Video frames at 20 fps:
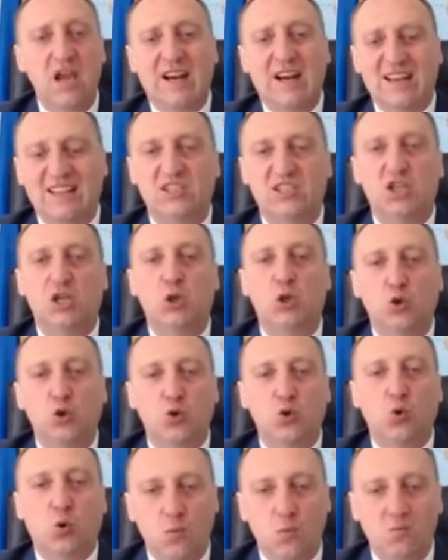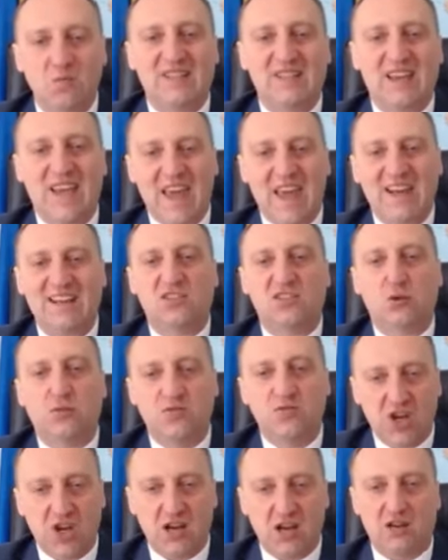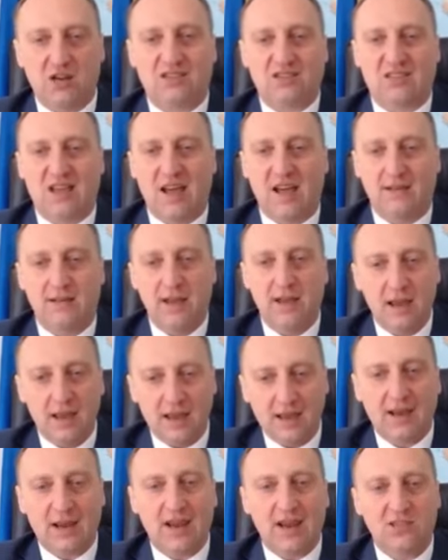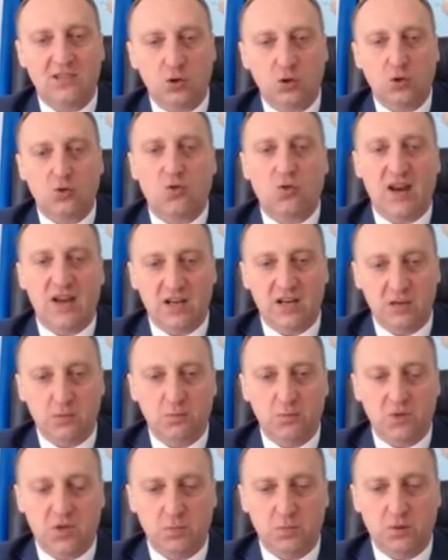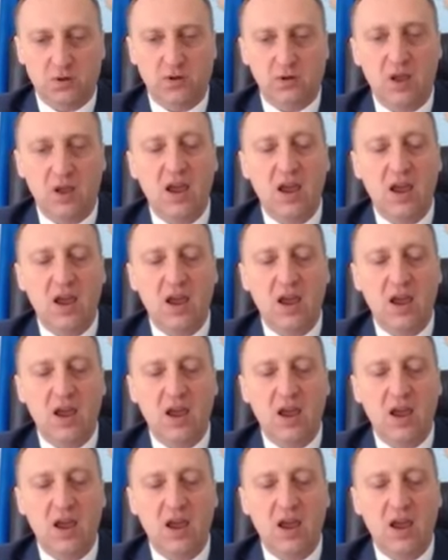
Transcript: continue to commit acts of genocide against the Ukrainian people,